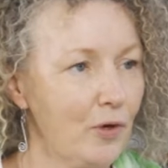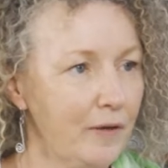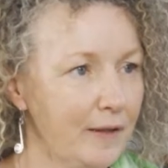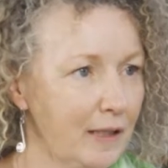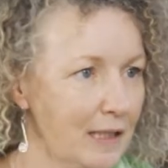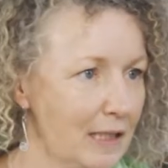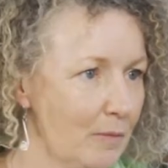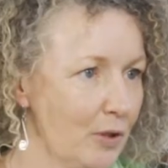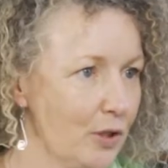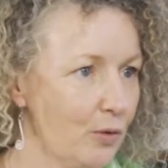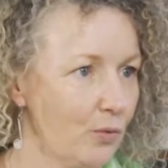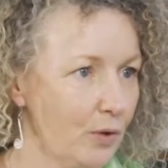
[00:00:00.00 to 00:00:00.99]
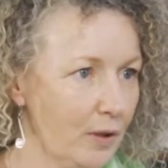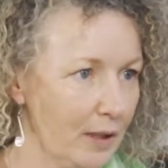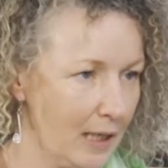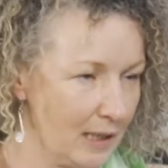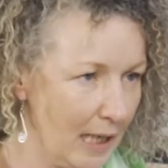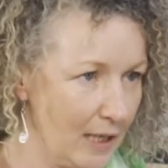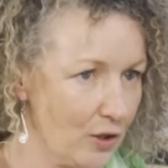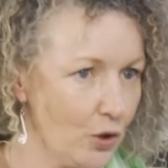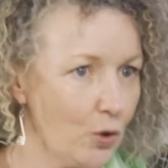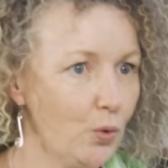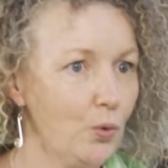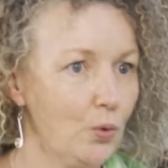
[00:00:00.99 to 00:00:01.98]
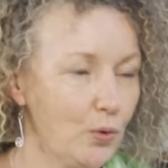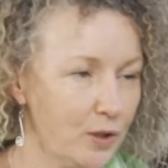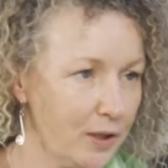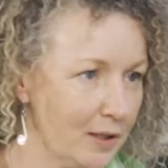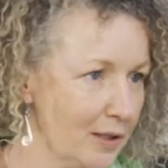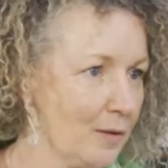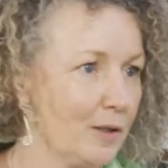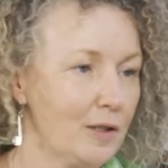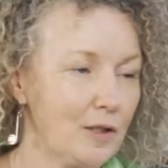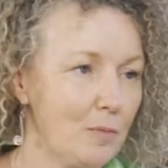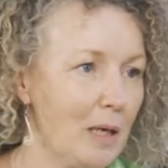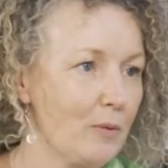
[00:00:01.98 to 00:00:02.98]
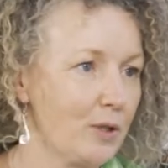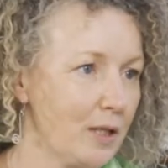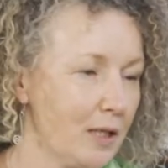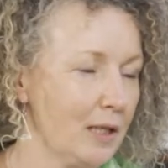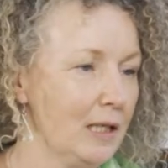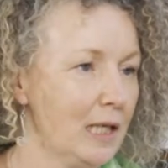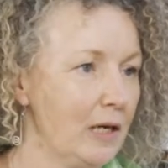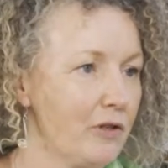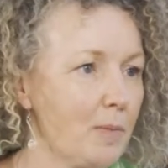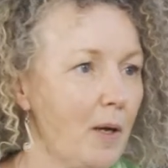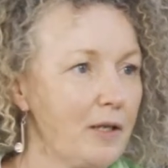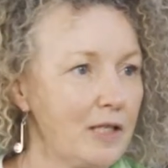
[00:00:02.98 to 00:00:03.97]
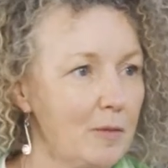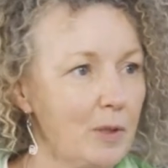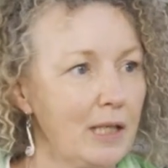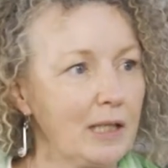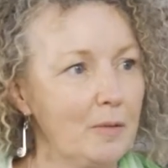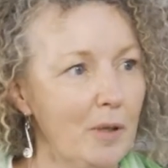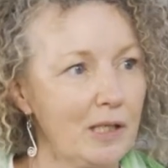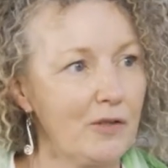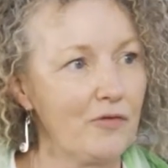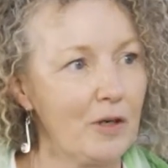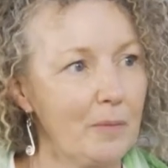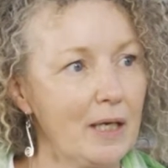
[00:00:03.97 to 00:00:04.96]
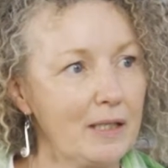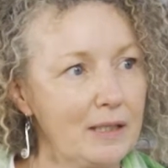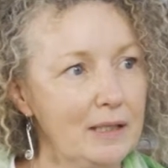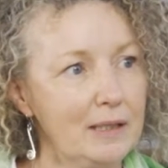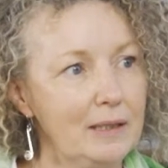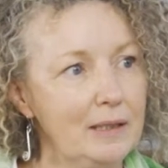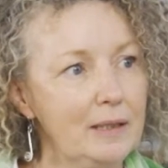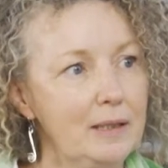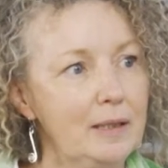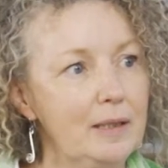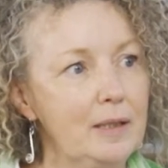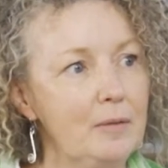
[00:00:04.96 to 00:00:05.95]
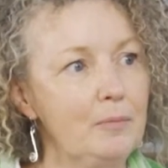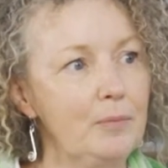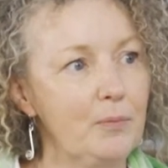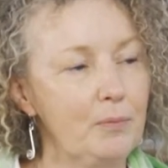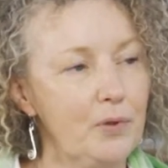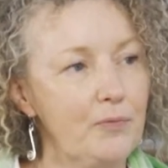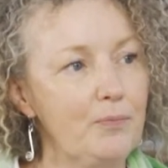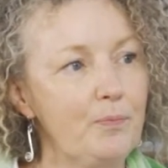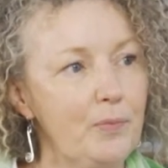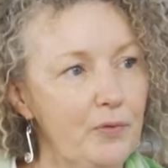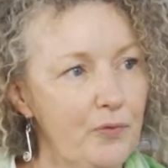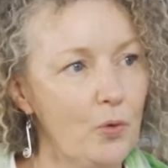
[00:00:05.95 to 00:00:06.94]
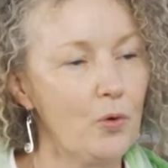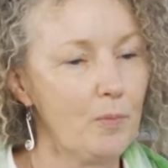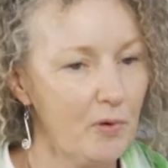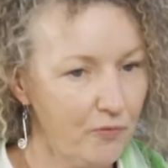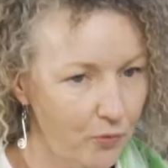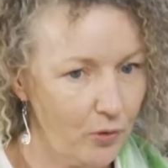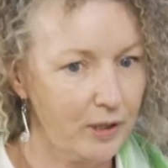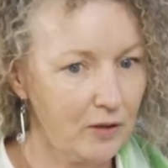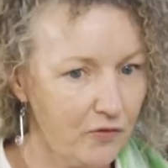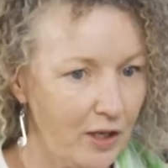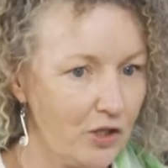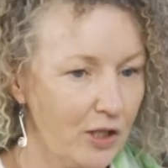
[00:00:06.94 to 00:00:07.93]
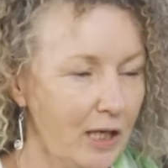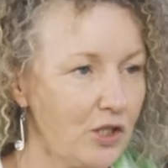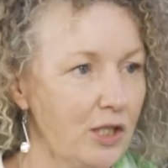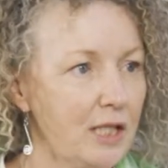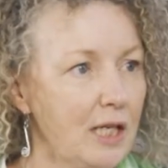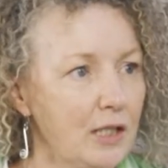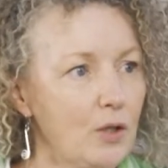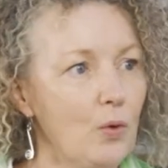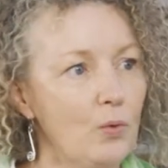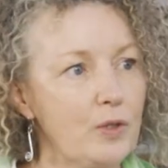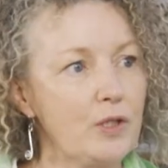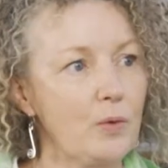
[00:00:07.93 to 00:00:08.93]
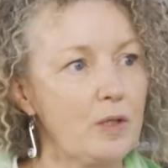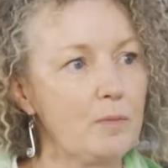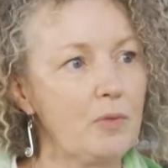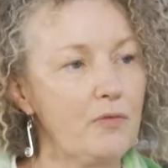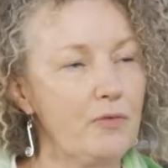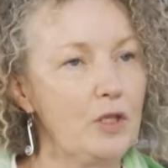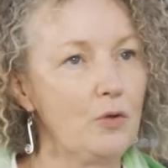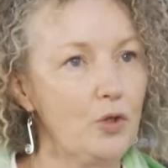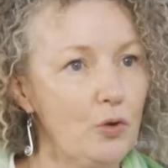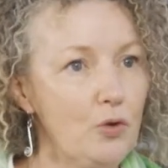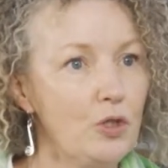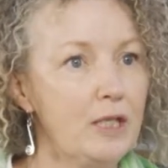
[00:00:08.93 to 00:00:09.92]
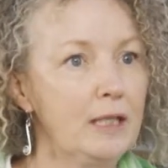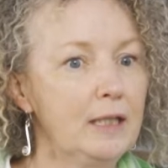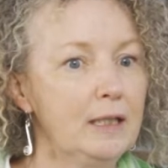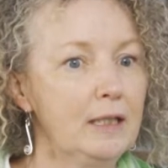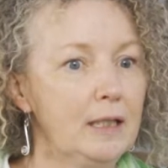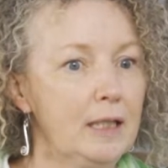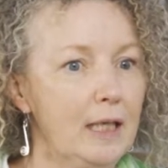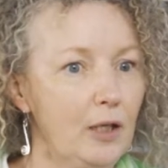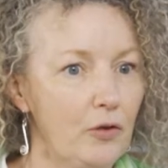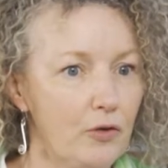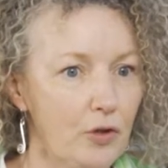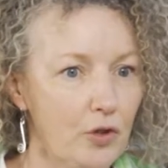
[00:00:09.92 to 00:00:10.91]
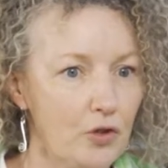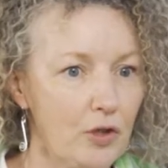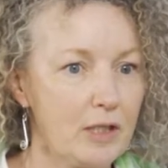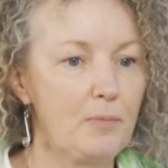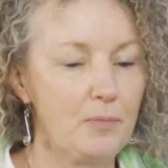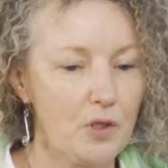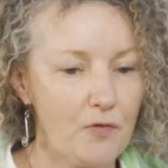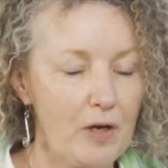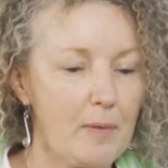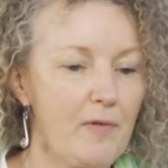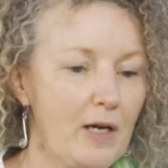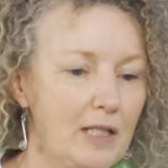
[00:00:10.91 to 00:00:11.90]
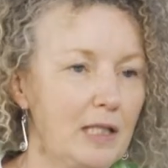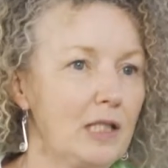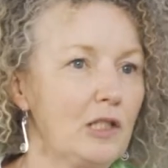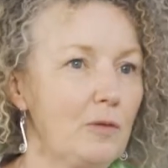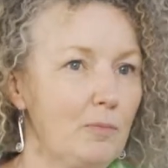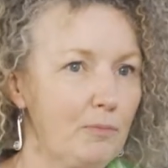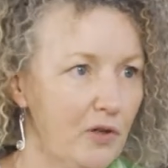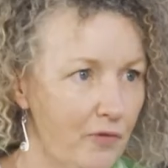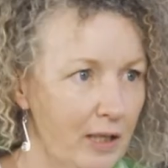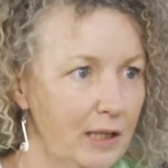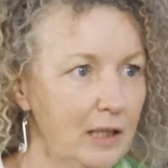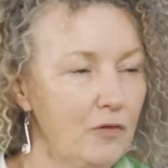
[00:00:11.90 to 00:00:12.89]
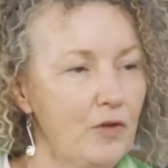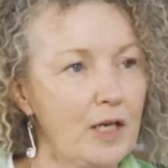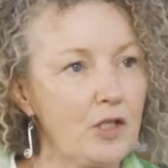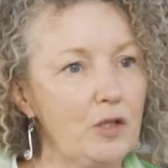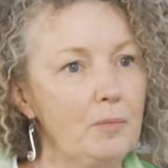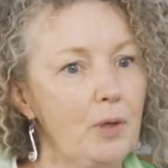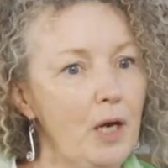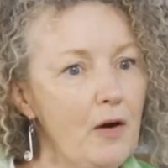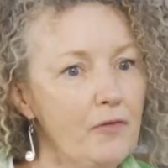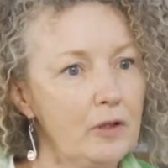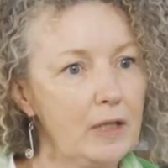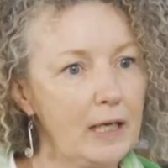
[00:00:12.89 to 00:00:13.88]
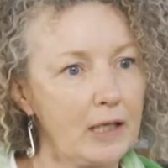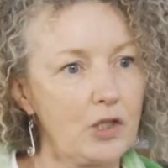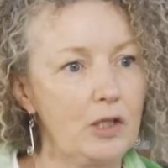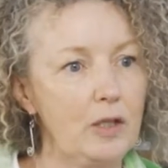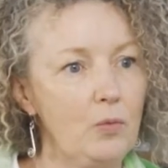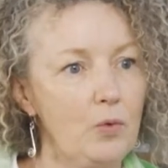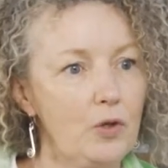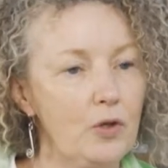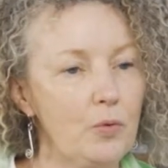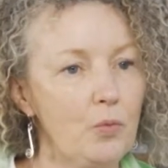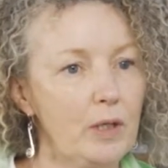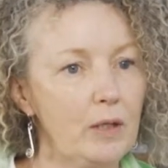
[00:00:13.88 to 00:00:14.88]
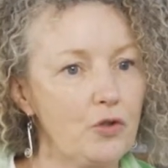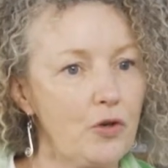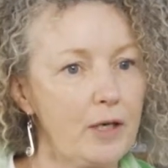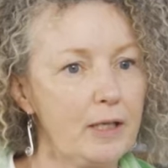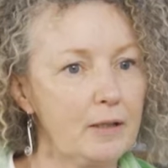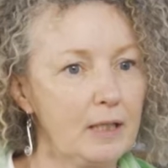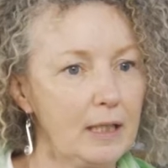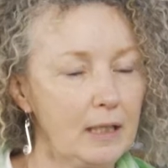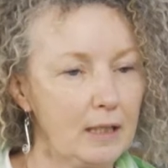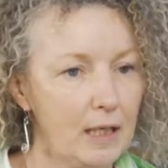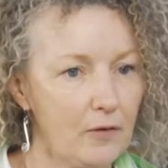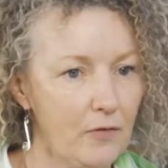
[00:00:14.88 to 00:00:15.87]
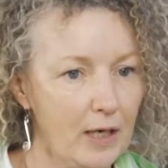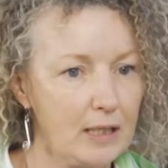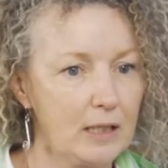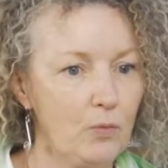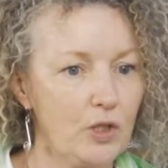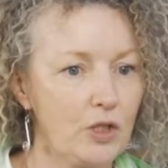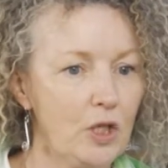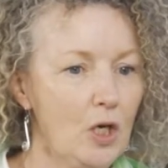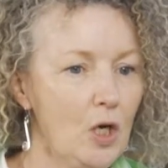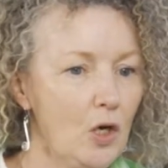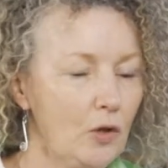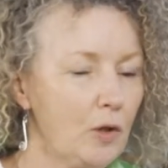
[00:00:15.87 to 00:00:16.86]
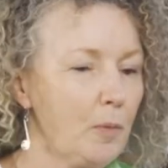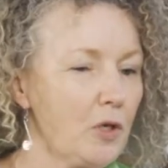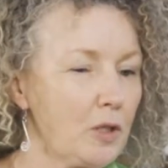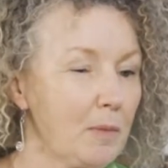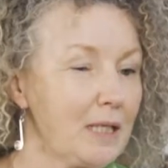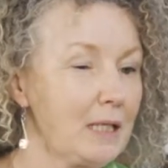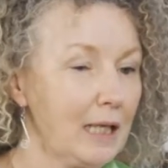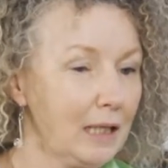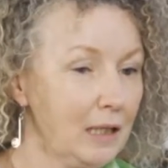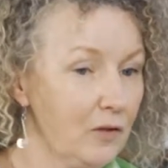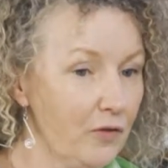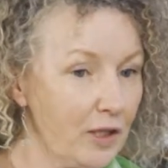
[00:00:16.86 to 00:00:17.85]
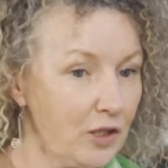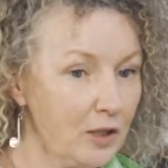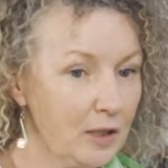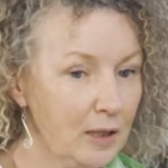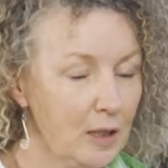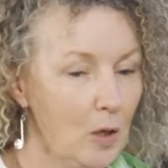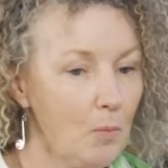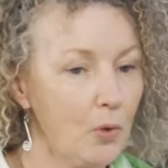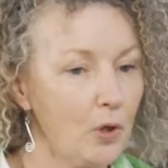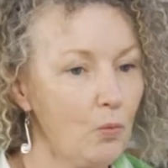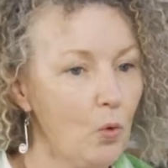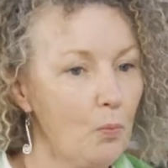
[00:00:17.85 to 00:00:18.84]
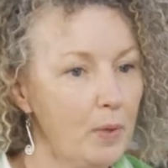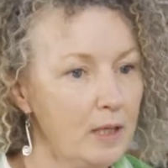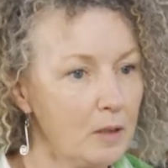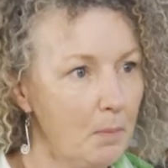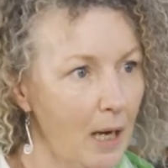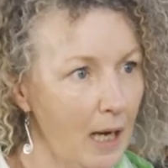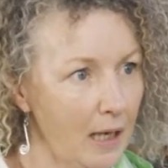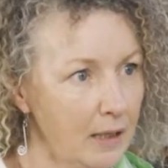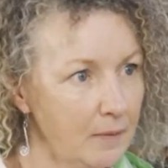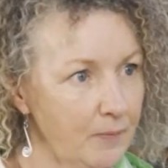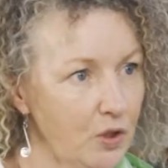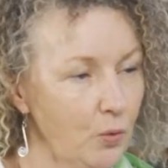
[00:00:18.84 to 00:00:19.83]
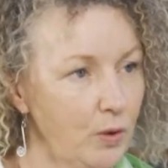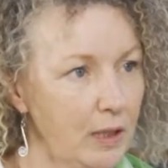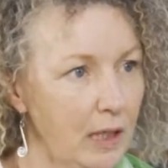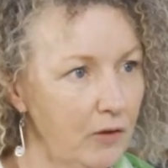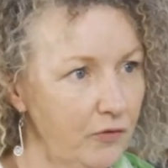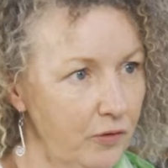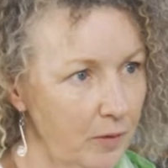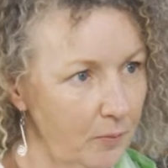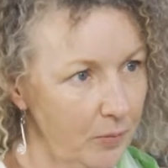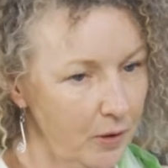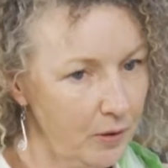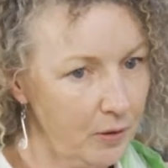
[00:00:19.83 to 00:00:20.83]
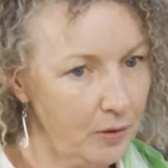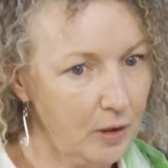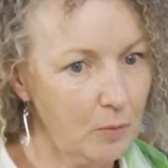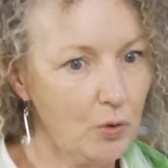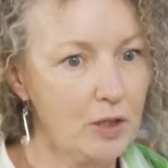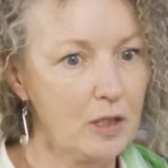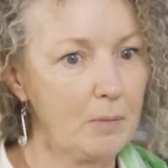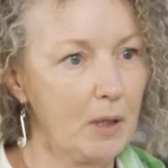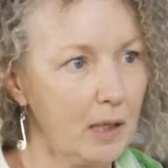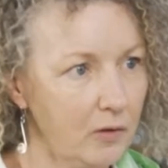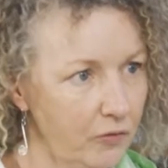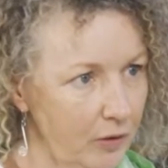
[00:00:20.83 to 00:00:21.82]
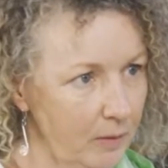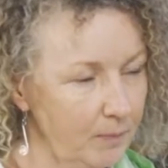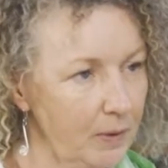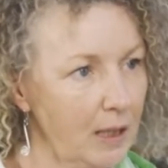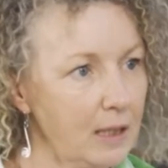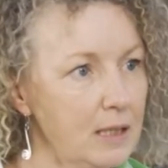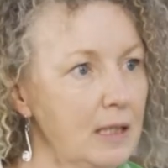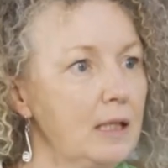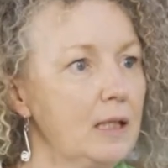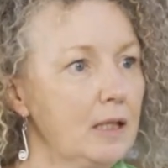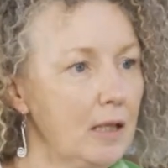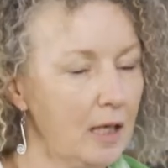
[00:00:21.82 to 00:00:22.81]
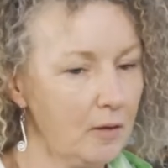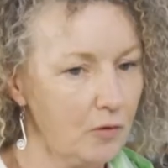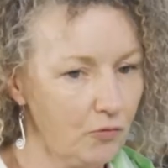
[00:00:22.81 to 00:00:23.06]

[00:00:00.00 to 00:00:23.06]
and then is able to has the tools to mount a response to protect the body from that before the infection actually takes hold. So it's usually you're trying to develop a vaccine to prevent the infection, but often actually we'll try and get a vaccine which the person might still get the infection, but it won't be as bad. So it's kind of the immune system kind of kicks in and